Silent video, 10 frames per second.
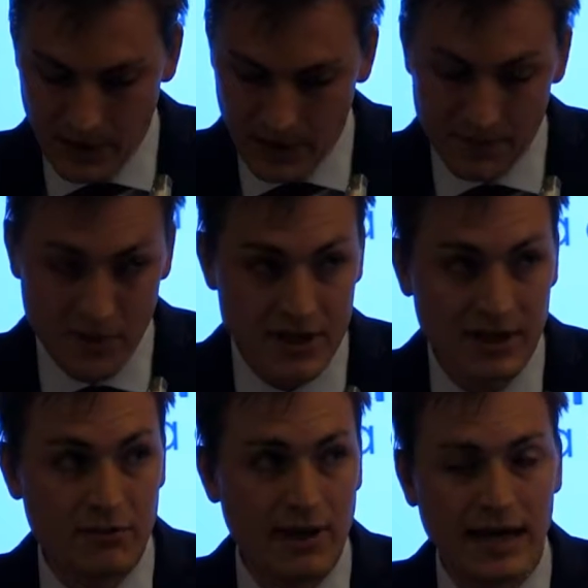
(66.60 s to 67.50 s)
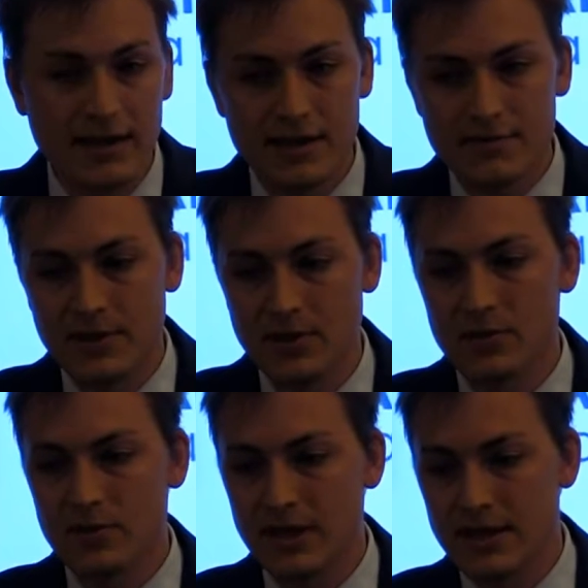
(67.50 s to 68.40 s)
Unfortunately, the Rada, as we know,
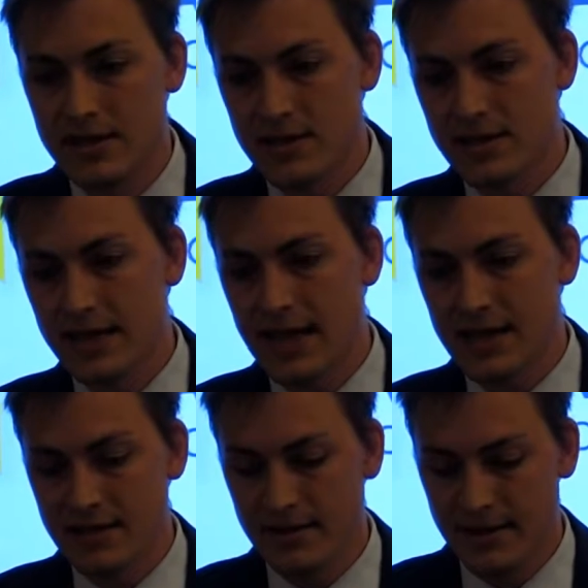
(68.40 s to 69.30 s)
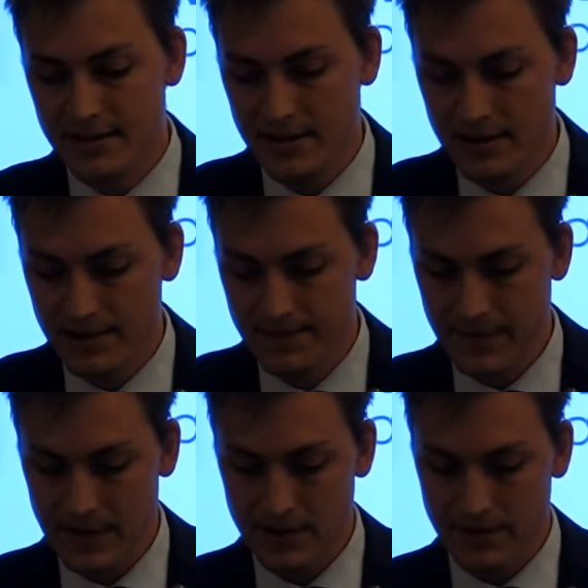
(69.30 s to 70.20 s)
could not take action on it
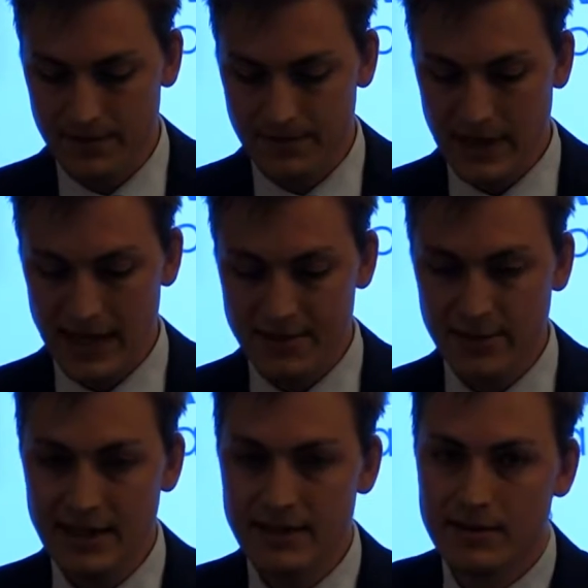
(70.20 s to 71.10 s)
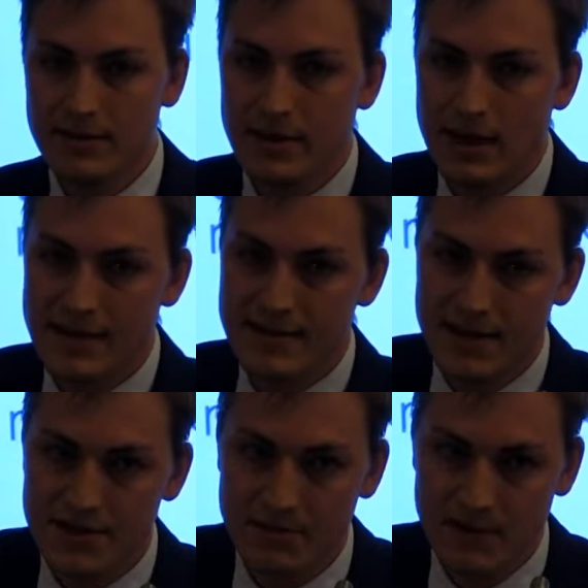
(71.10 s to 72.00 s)
last week, the last
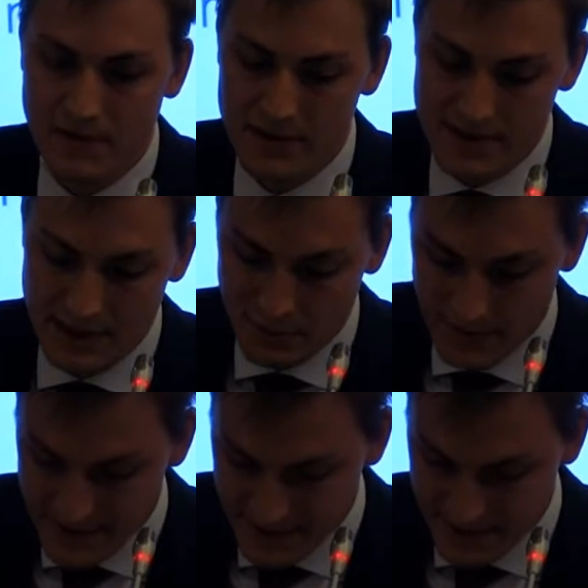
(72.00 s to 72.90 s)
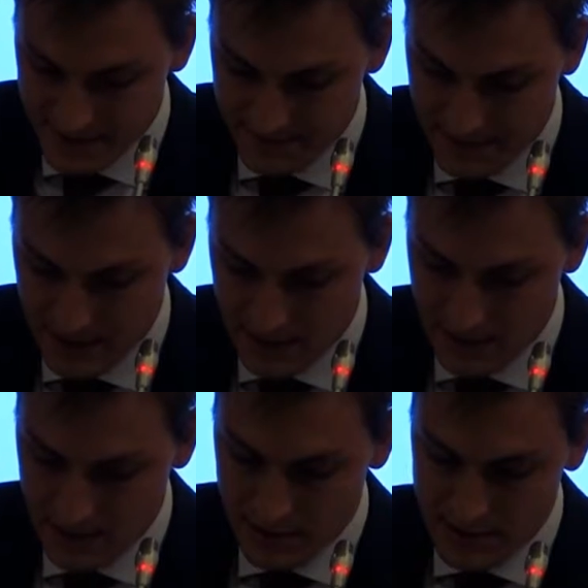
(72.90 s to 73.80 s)
session before the summer recess.
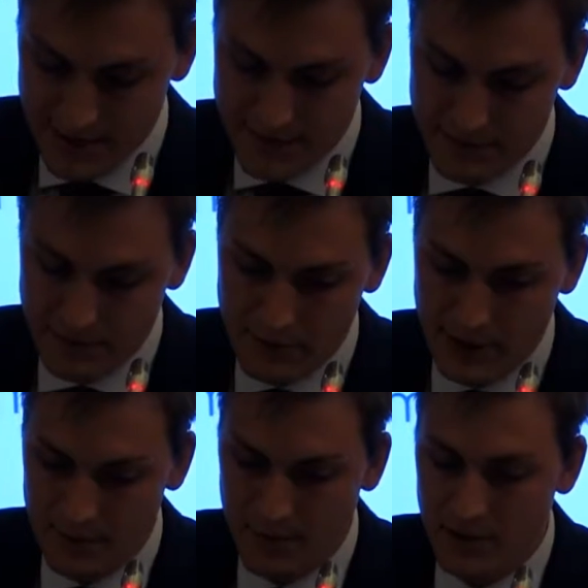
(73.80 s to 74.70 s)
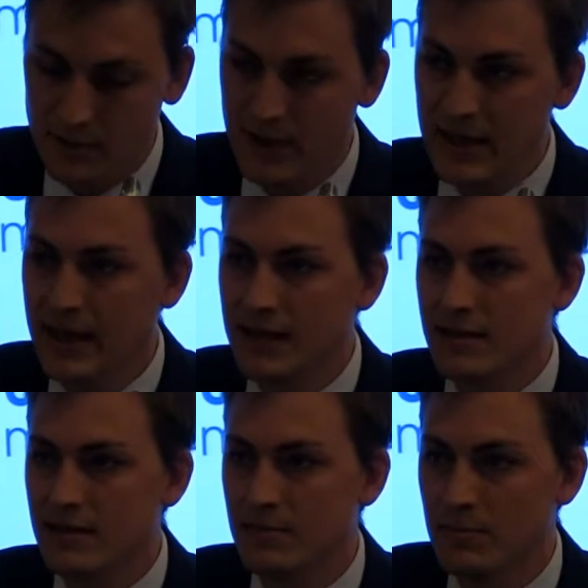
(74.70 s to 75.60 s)
That's regrettable on one
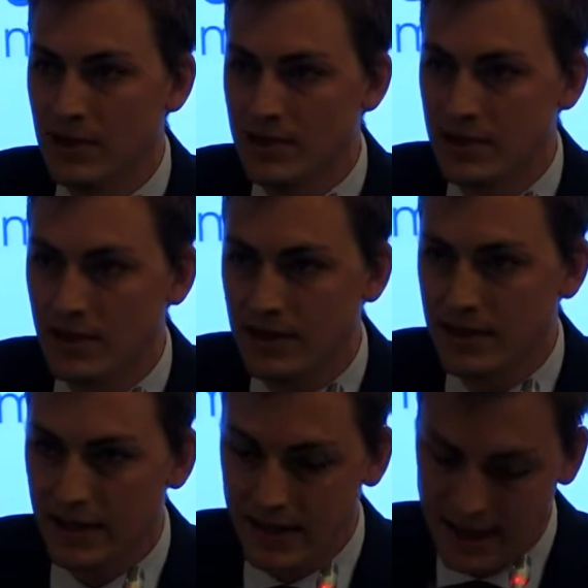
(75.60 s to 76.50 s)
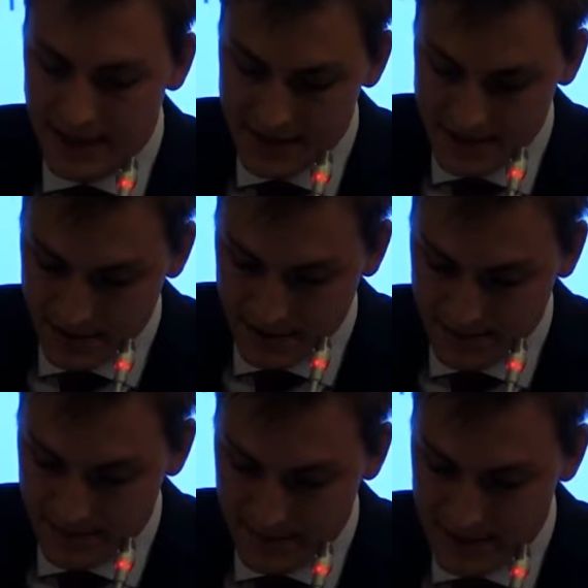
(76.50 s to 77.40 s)
hand, but on the other hand,
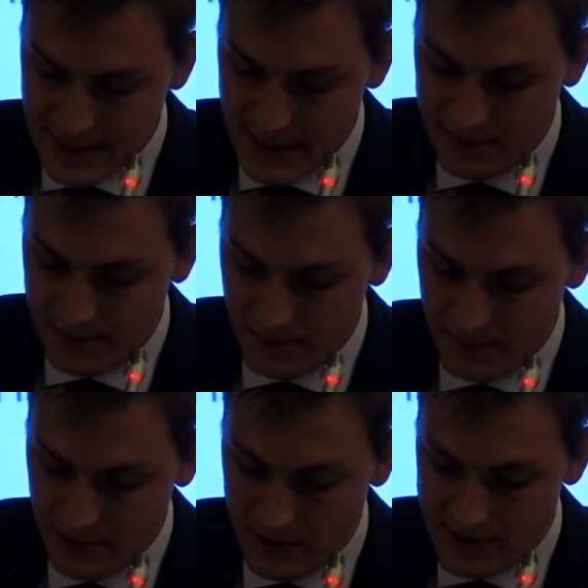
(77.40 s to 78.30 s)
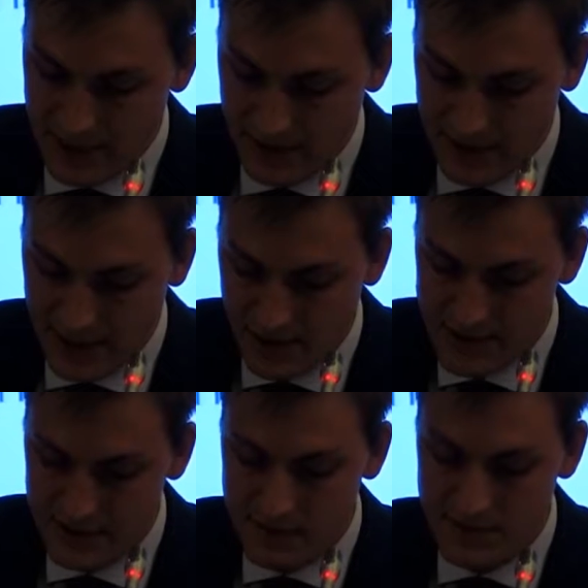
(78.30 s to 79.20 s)
time will also now allow
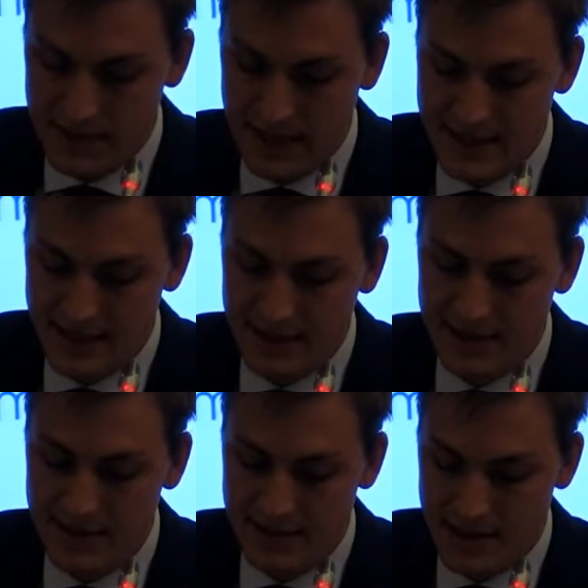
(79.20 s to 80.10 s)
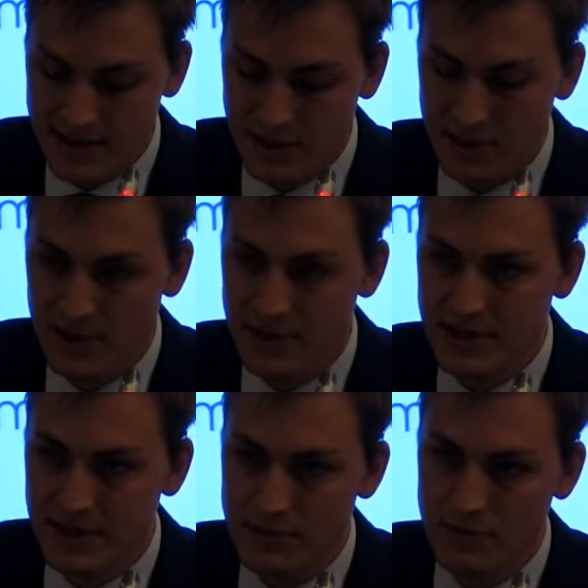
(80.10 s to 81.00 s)
civil society and the international community